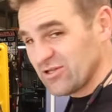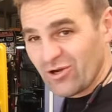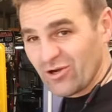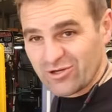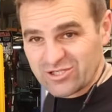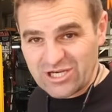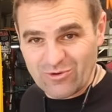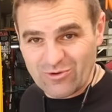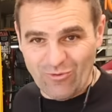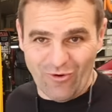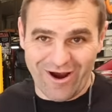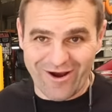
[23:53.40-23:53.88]

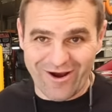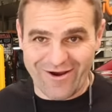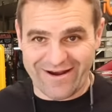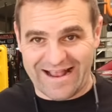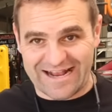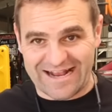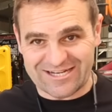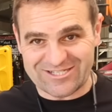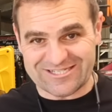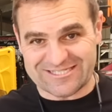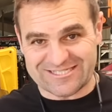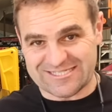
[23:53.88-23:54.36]
dodgy wiring
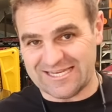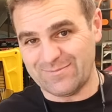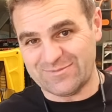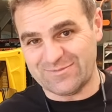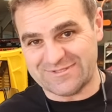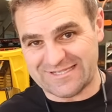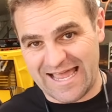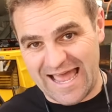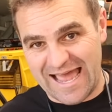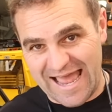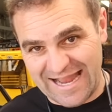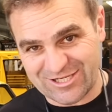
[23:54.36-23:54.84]
actually
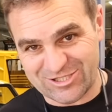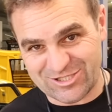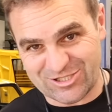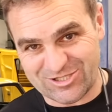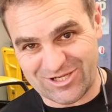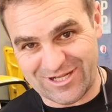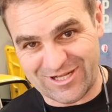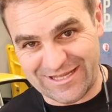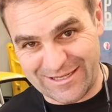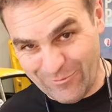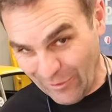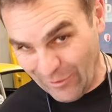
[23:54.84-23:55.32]
seems to
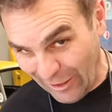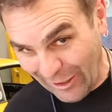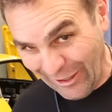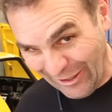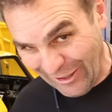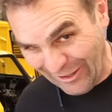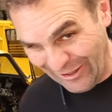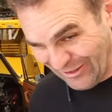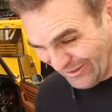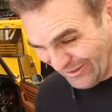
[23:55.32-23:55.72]
actually work.